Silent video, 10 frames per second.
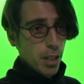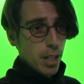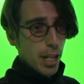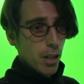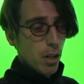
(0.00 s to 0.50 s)

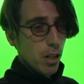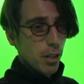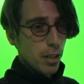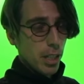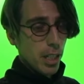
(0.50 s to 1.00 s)
that
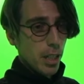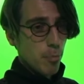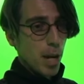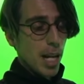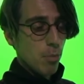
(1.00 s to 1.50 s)
are the
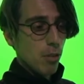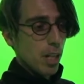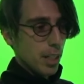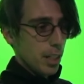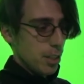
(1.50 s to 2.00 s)

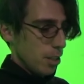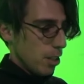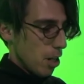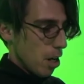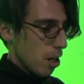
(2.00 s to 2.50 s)
byproduct
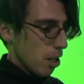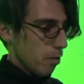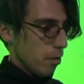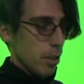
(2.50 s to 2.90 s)
of